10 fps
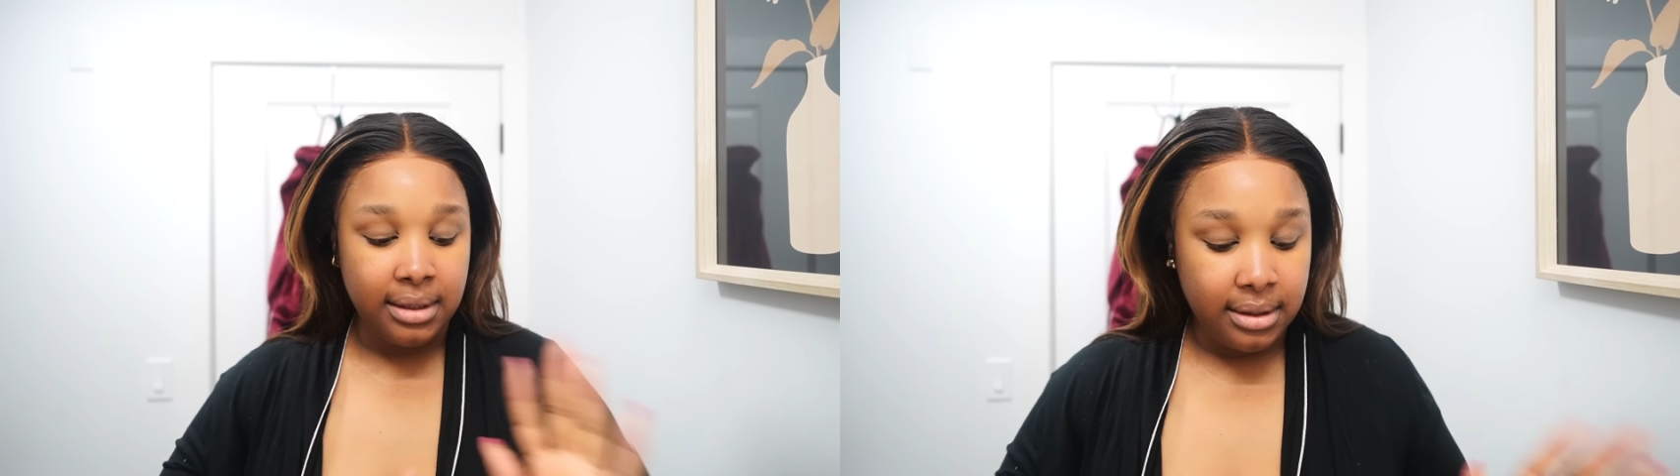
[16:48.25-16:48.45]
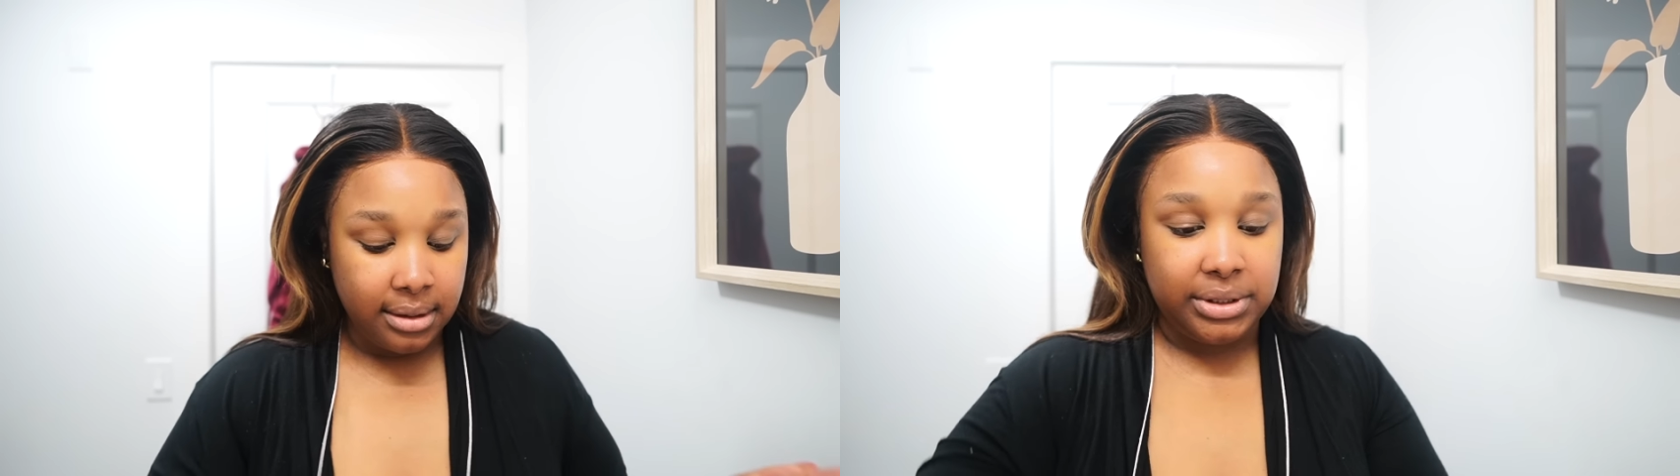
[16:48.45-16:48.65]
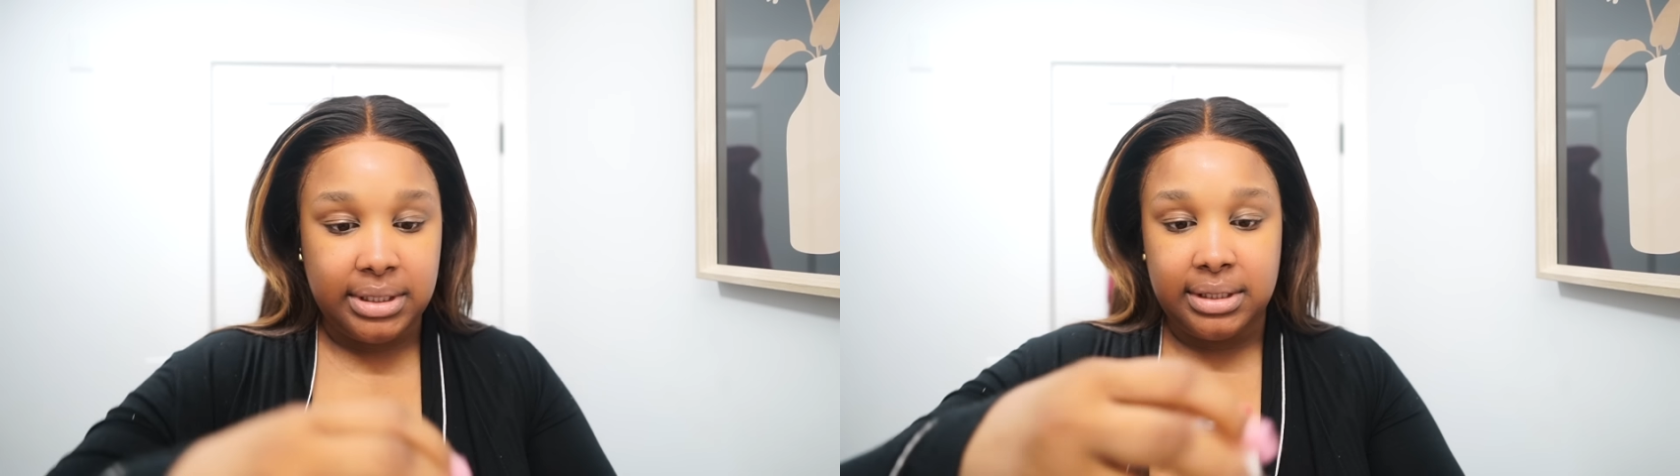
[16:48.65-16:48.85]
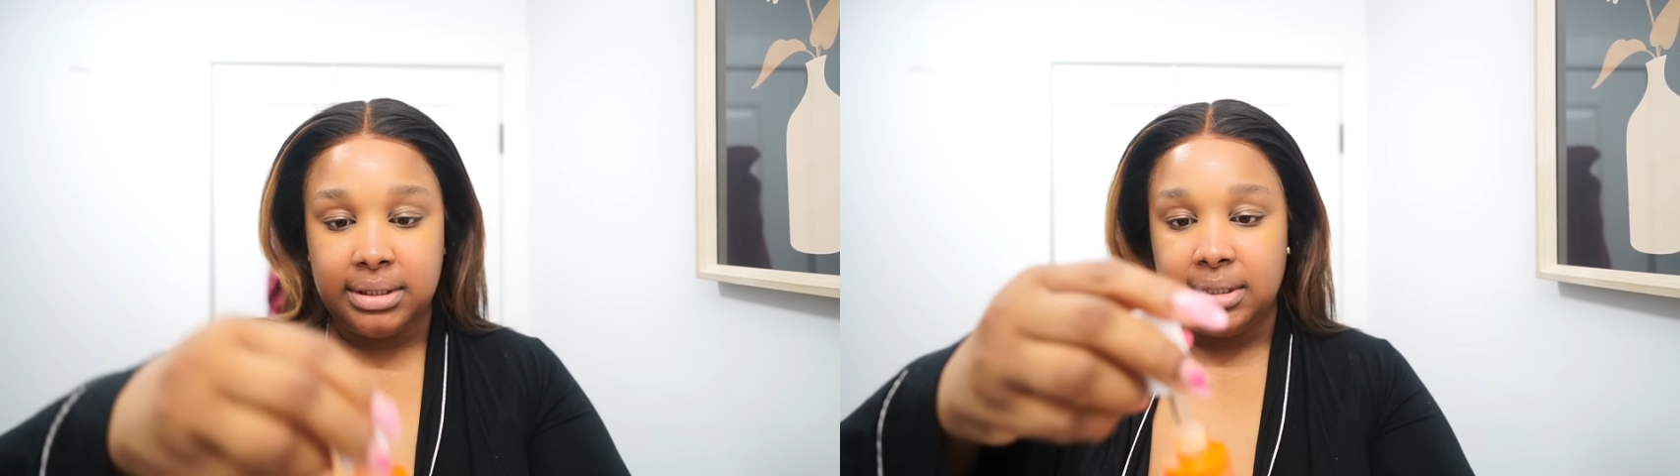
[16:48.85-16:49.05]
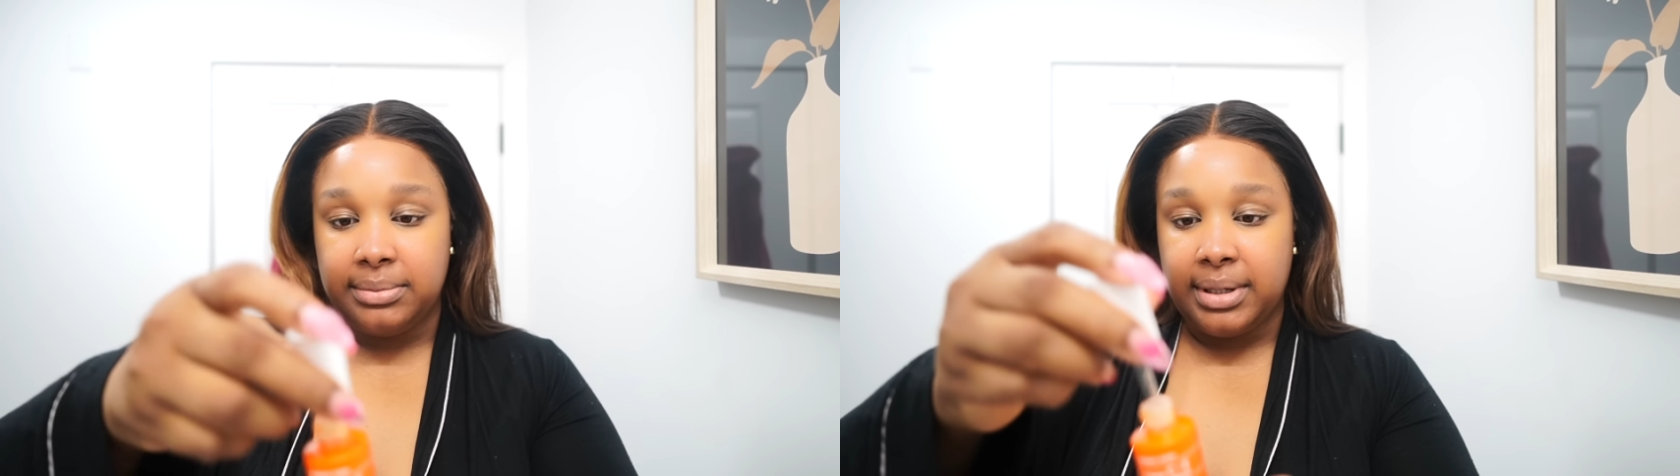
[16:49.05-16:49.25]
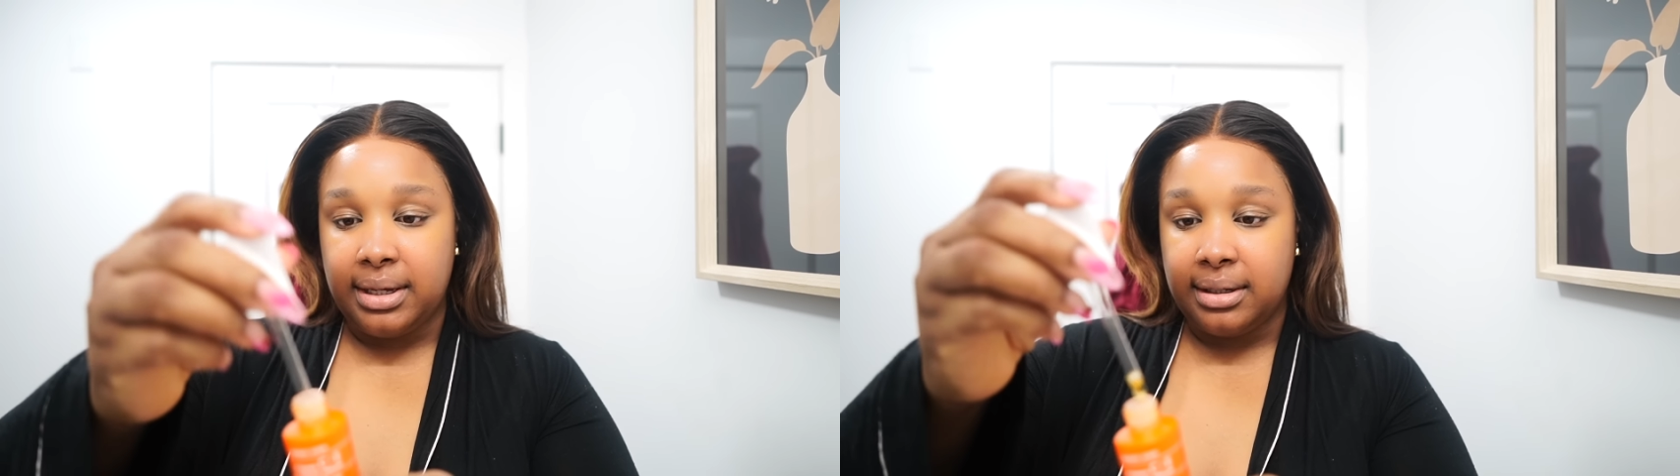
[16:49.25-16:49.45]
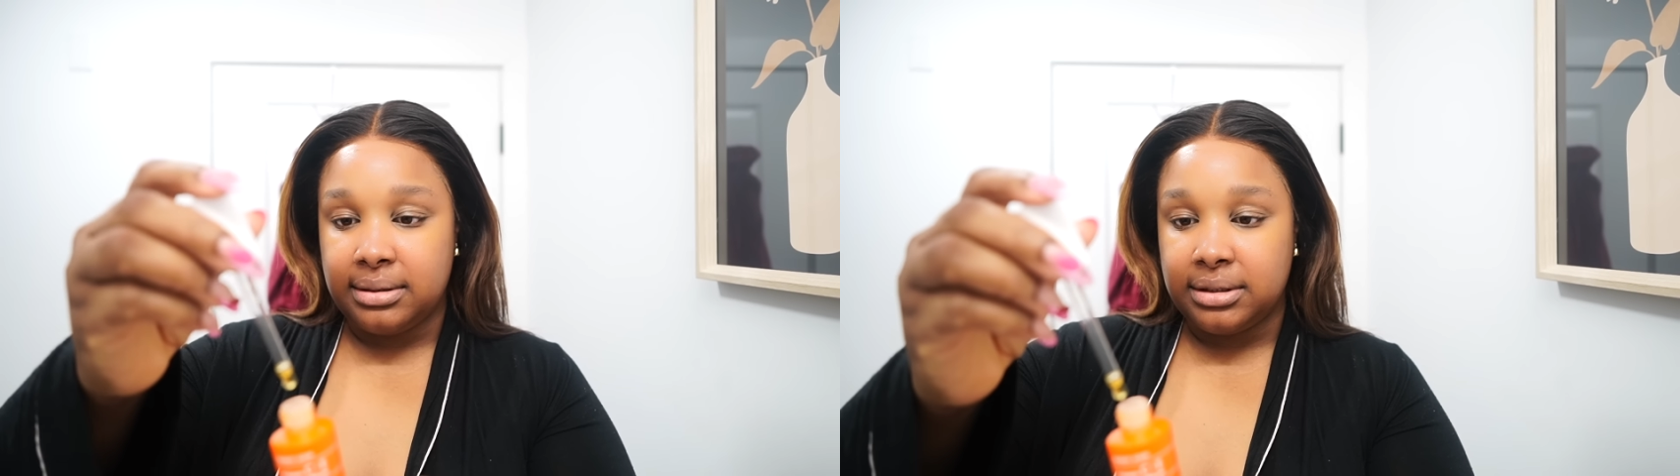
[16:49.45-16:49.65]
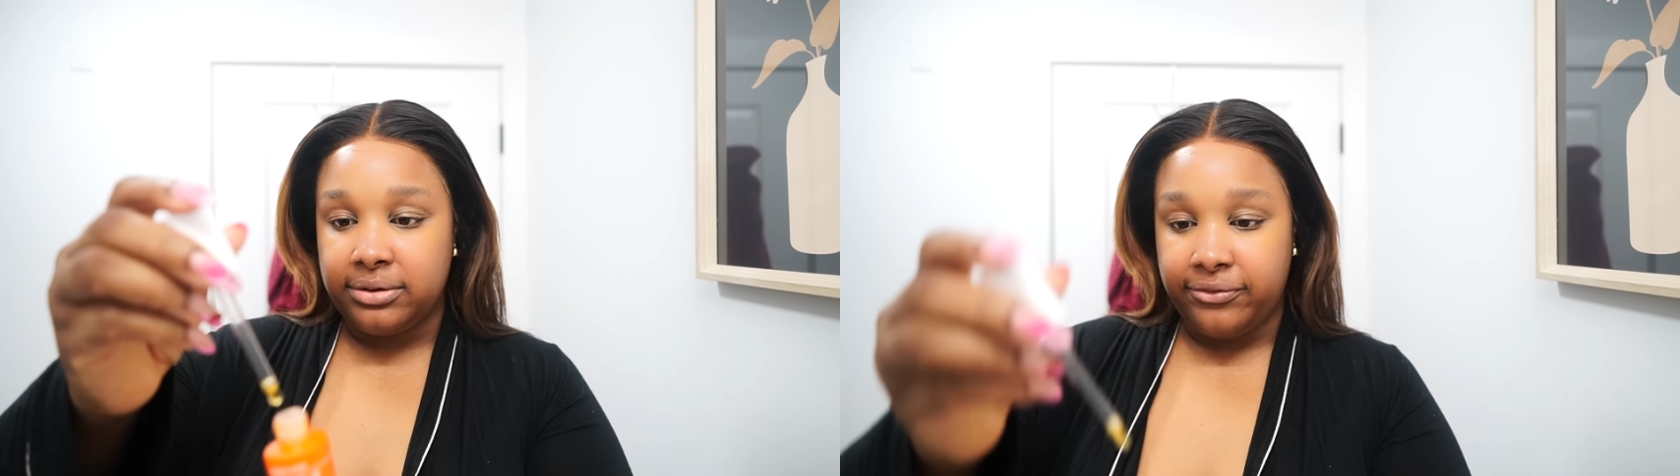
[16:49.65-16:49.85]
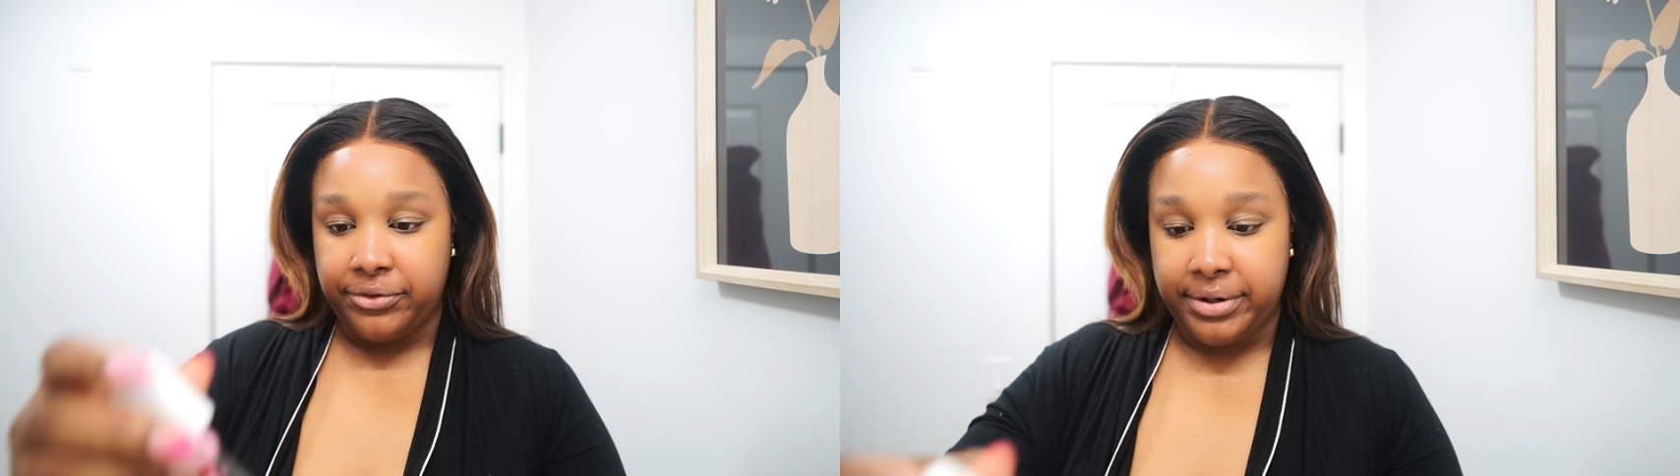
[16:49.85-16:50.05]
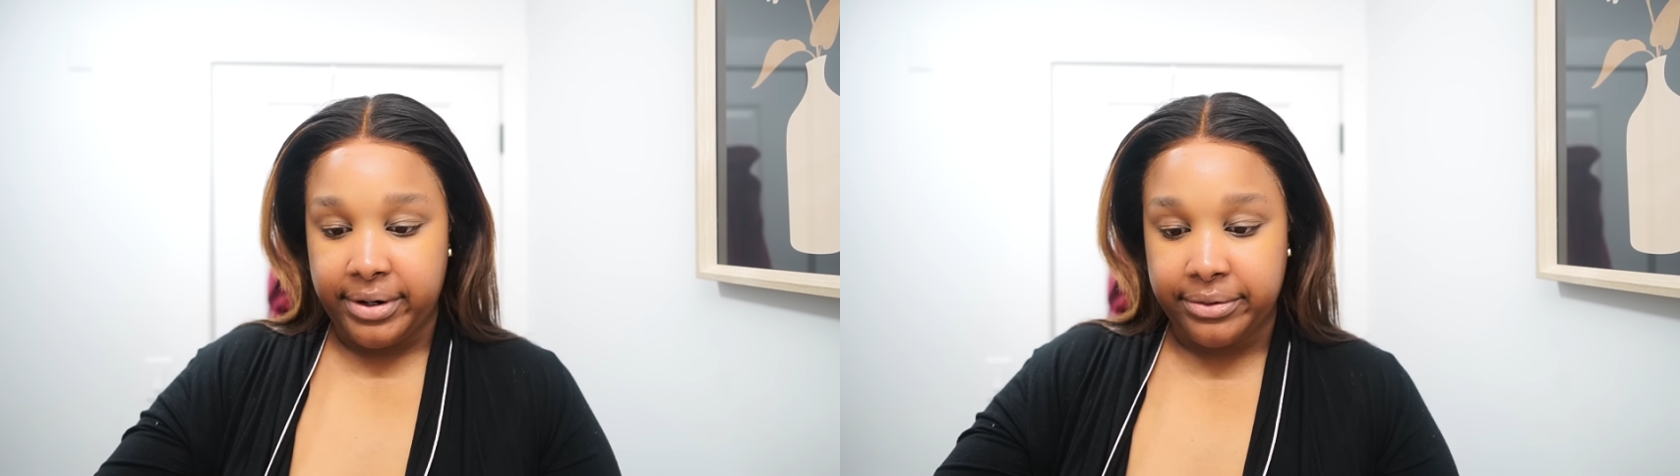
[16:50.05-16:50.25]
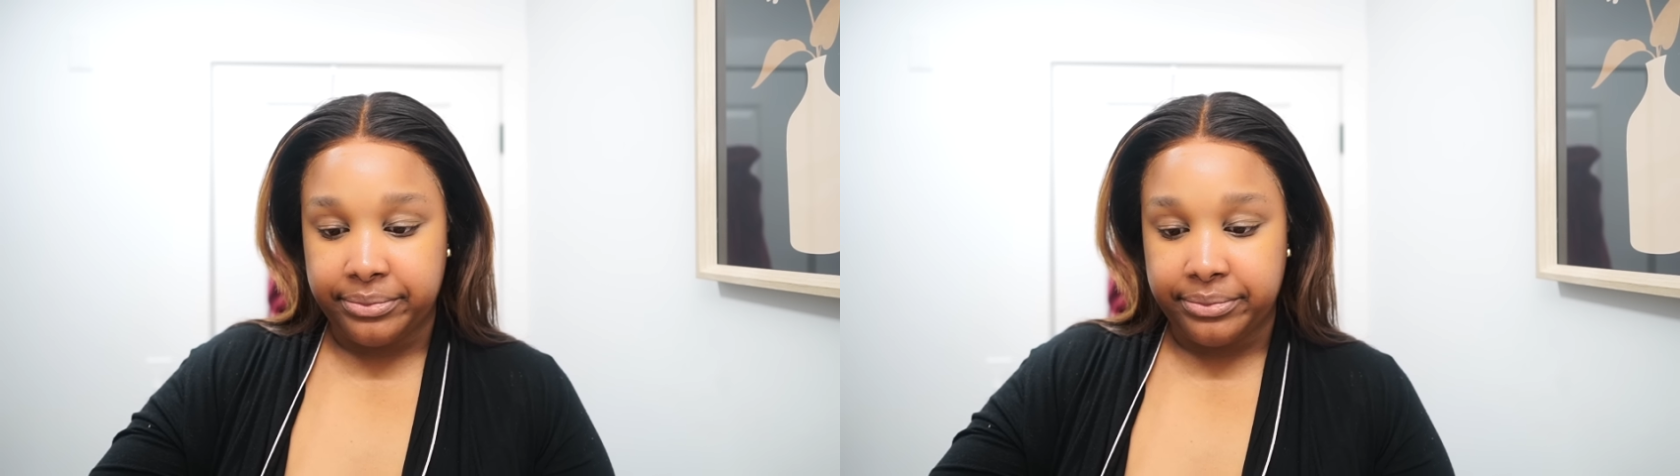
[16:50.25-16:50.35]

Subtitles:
Put this in my hands for